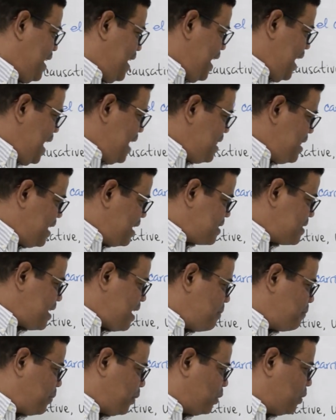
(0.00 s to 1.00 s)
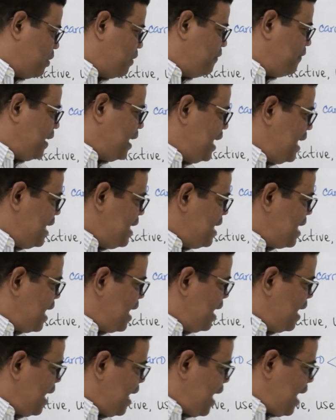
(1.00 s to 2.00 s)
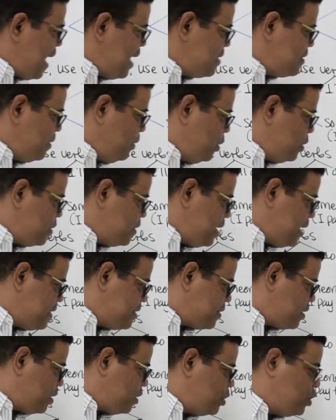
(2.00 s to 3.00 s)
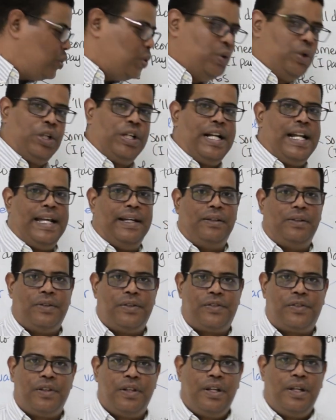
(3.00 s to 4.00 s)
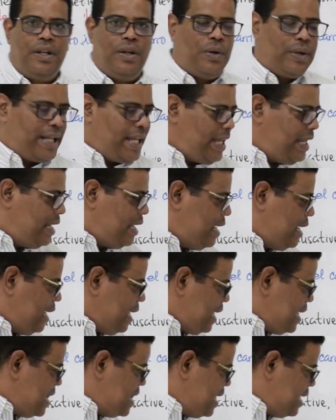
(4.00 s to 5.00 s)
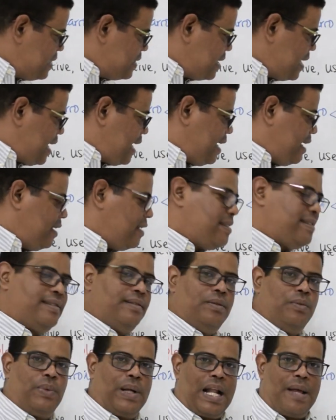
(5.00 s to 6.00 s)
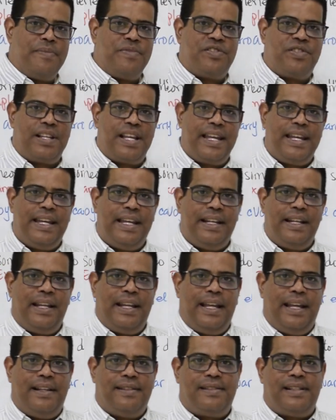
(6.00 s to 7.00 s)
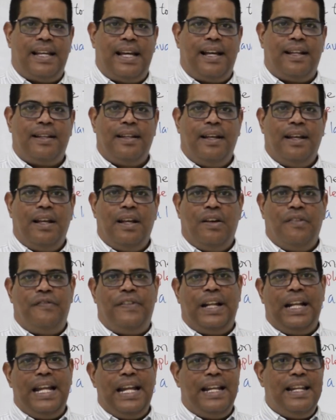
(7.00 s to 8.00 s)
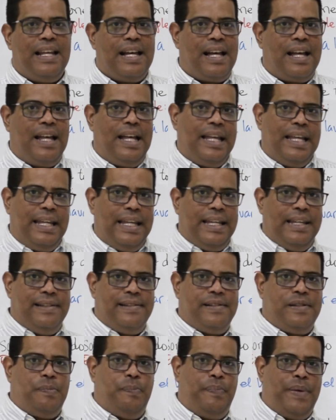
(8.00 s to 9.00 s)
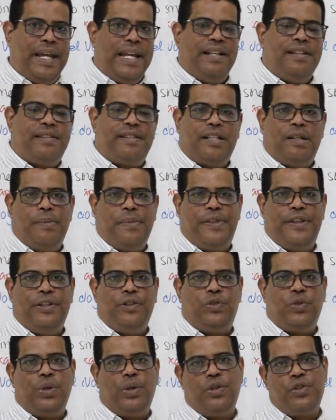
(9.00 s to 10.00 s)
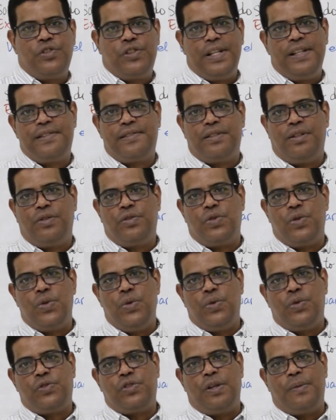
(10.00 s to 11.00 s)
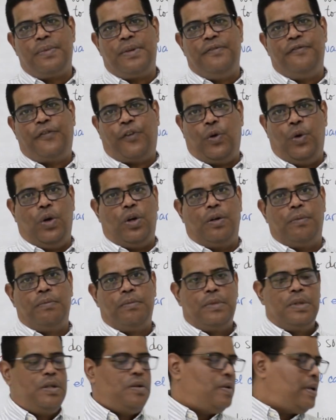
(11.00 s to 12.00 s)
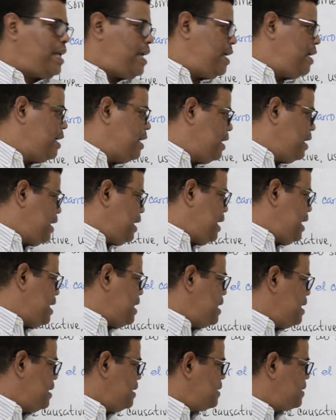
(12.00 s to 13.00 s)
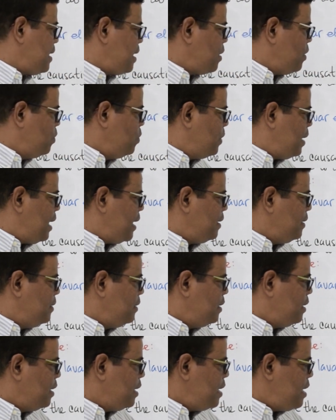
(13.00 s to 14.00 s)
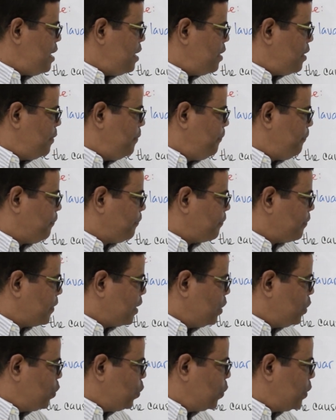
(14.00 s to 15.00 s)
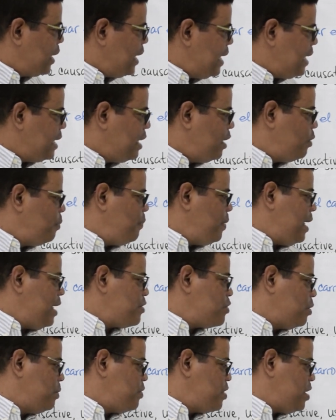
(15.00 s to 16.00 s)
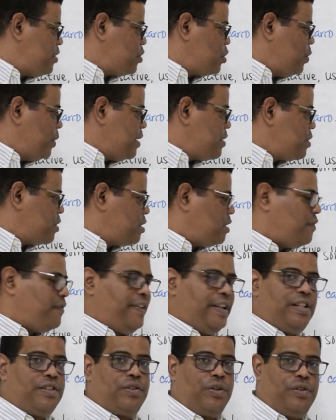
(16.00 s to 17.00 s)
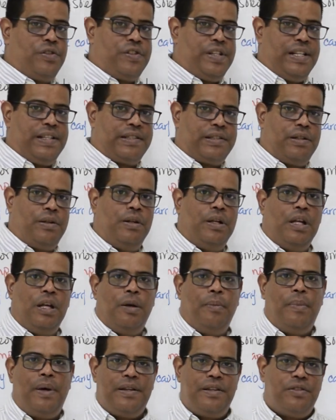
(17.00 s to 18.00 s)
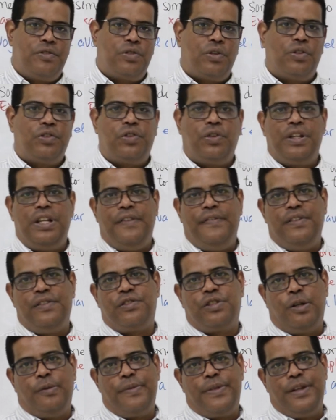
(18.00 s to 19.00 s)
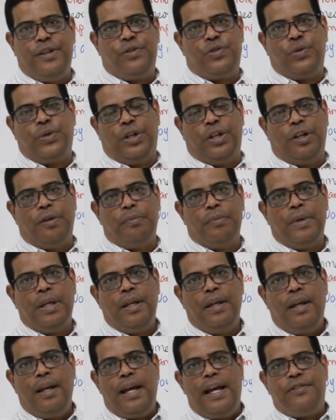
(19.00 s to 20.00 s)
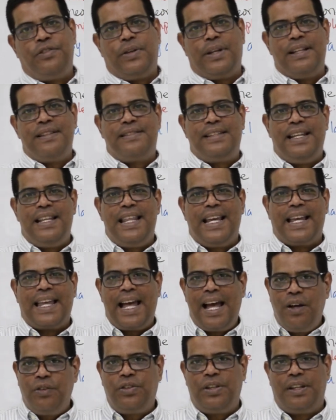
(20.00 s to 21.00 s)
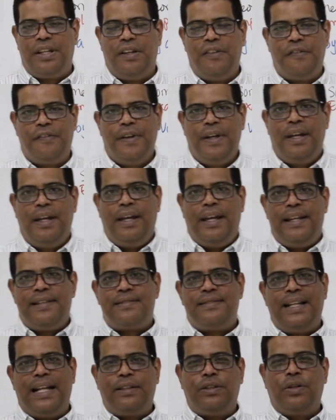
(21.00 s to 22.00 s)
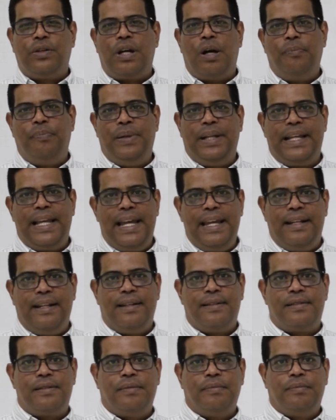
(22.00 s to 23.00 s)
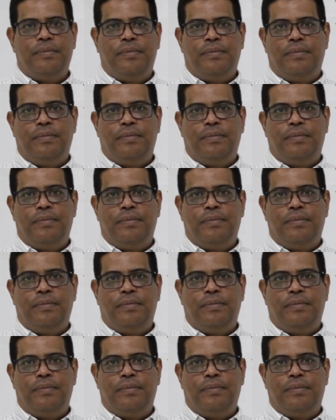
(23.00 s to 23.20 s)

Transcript: And the example, Valeria has her sister do her nails, okay? In this case, what I'm saying is that Valeria is paying something to her sister to do something for her, okay? In this second one here, to clean her bedroom, she's going to convince her sister, but she's also giving something to her. As you can see, the causative is not too complicated.